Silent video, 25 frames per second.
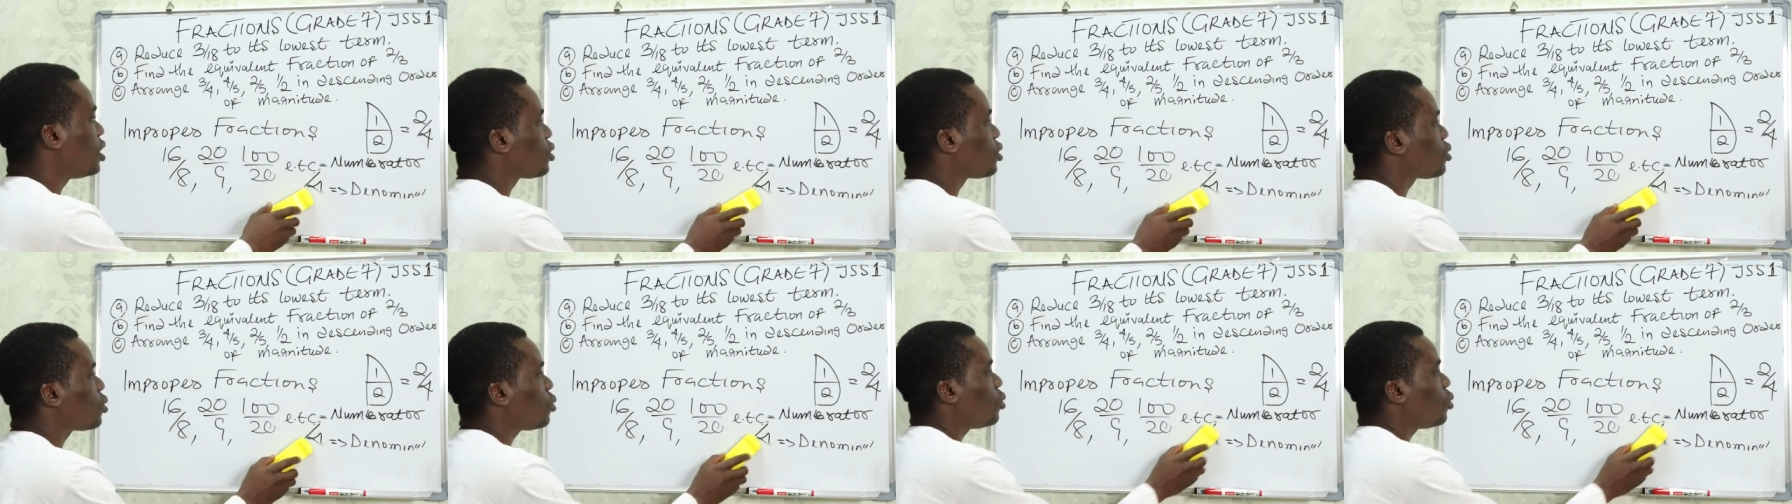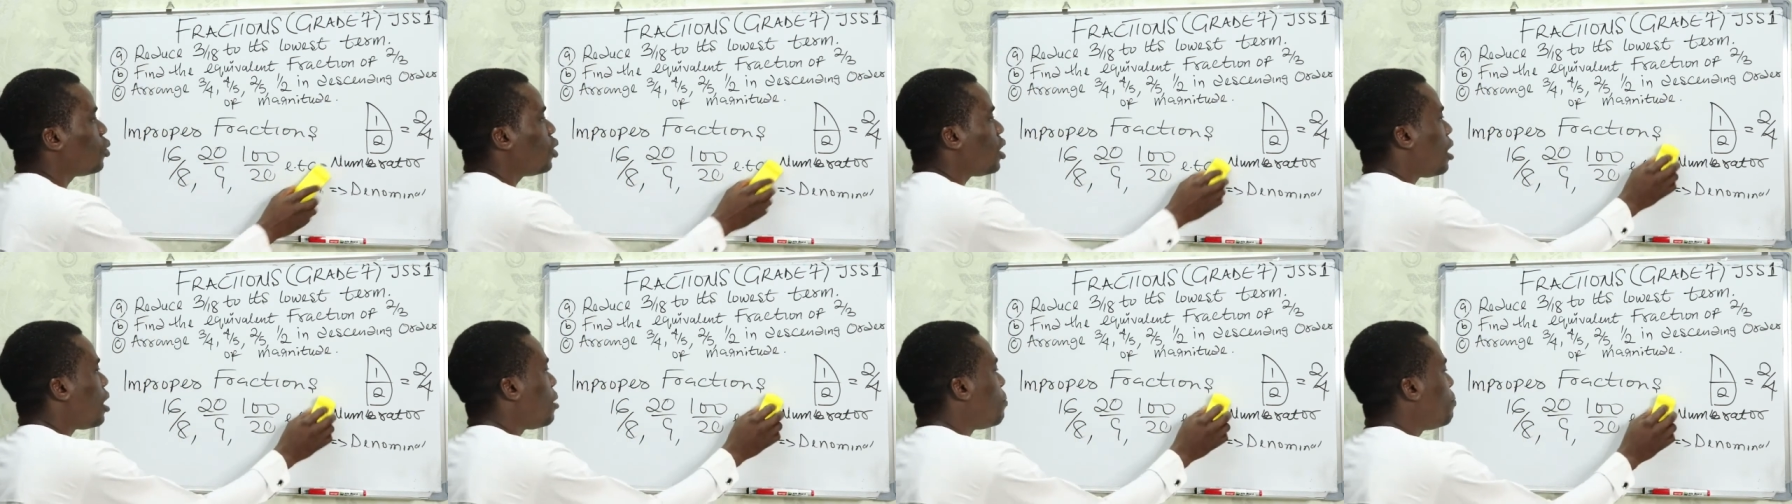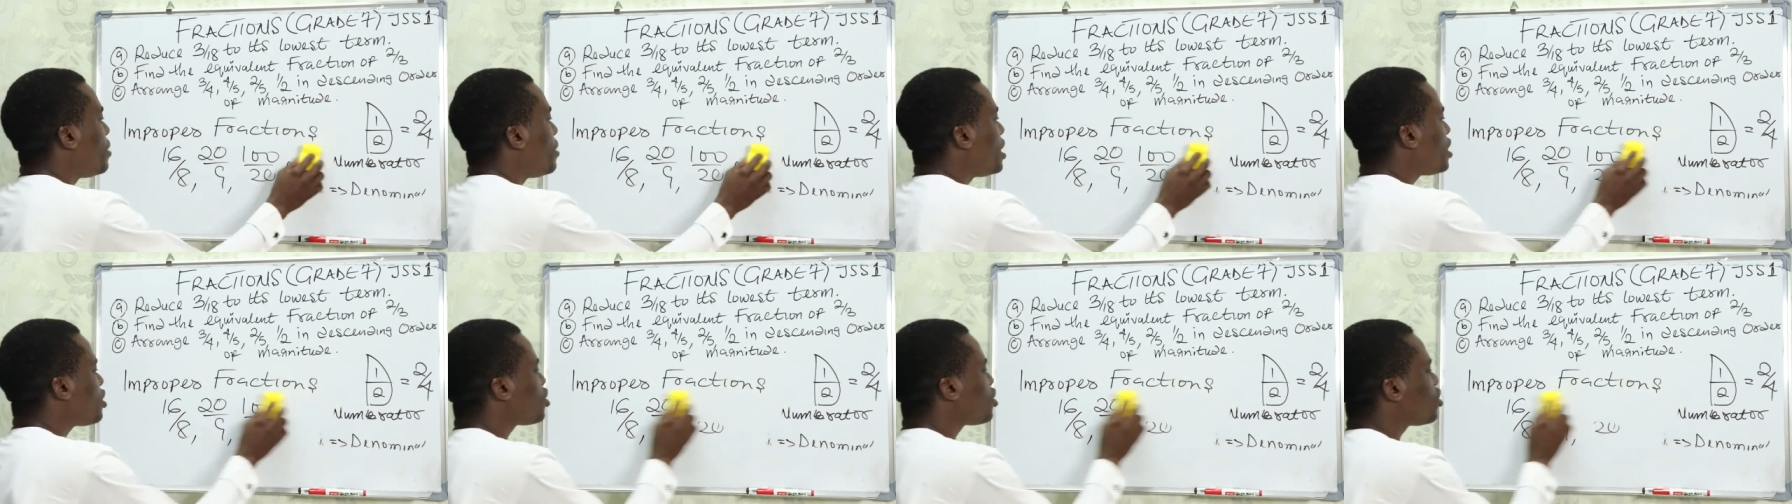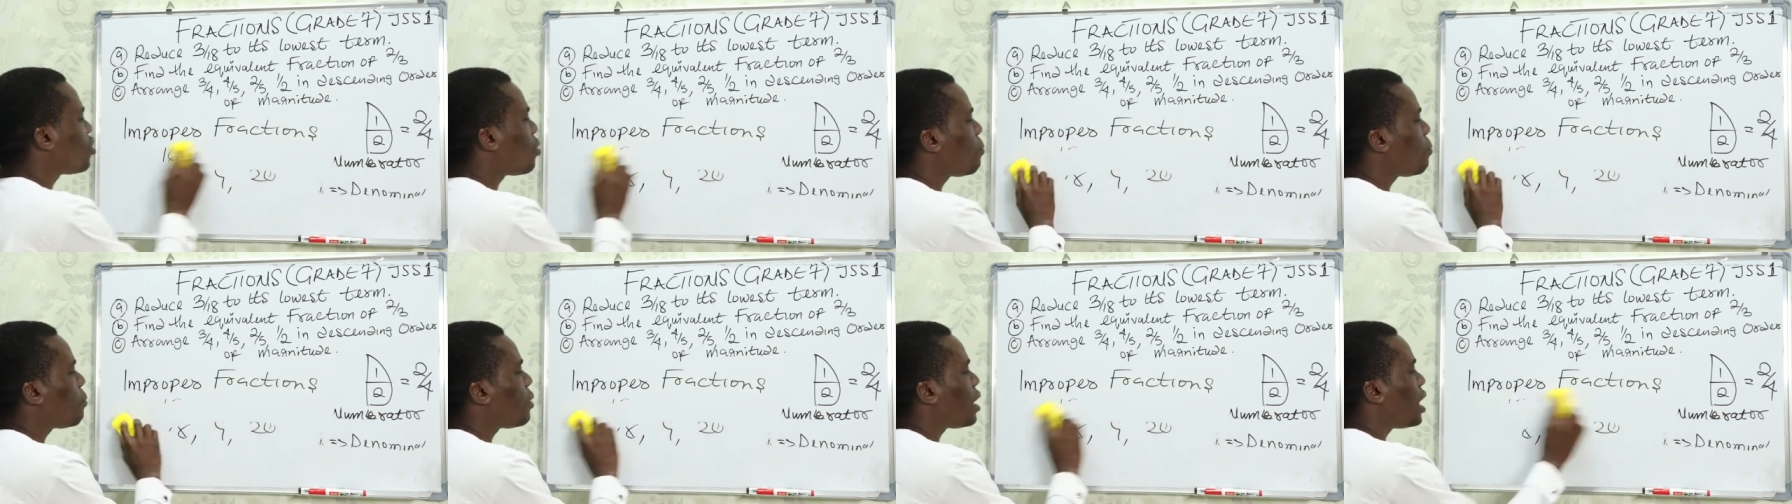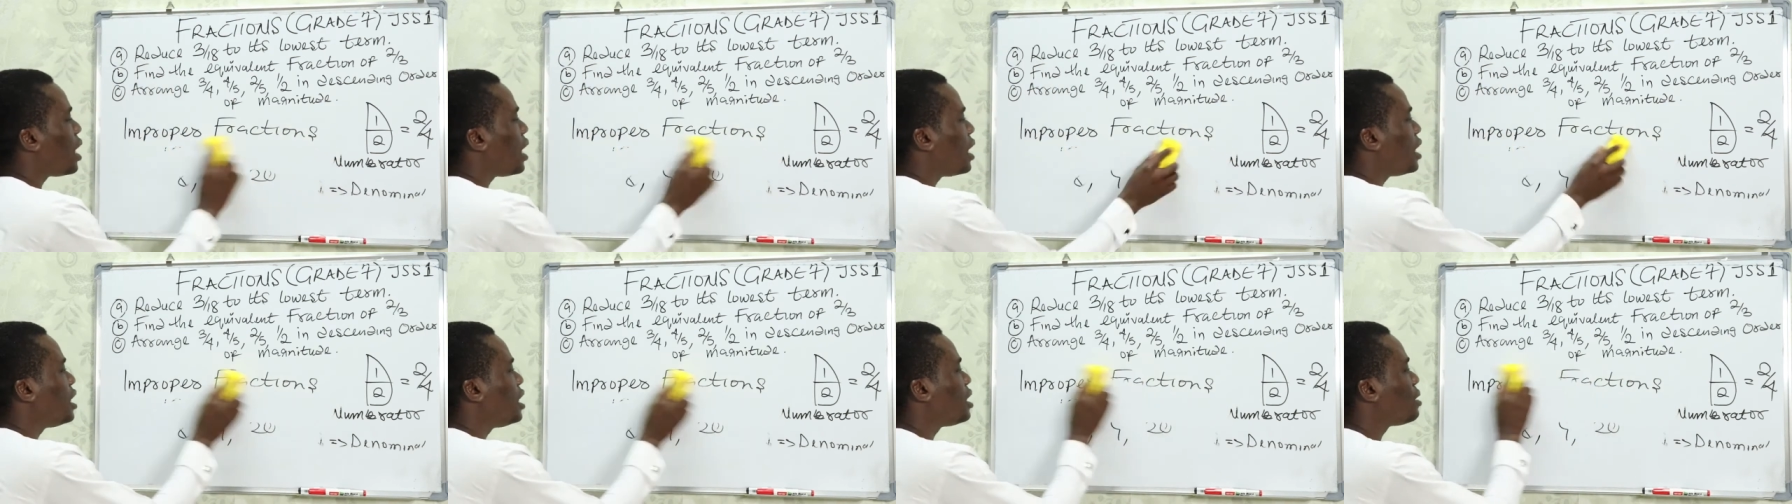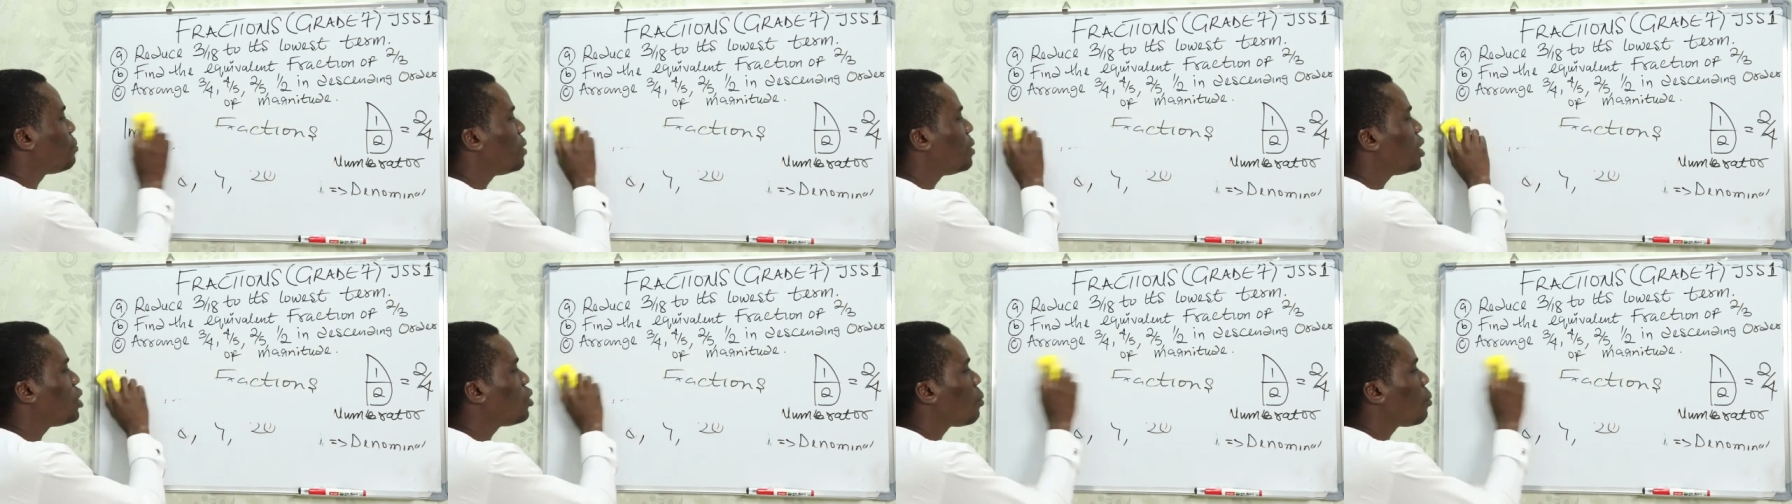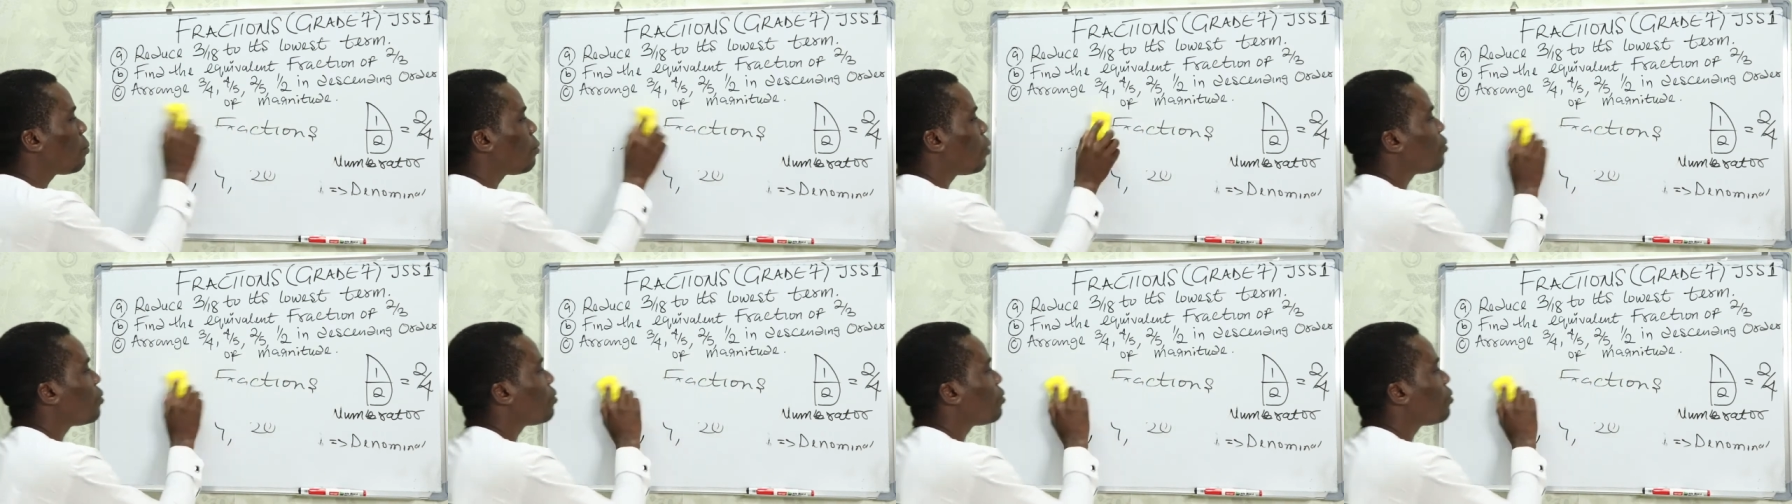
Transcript: So a mixed number is made up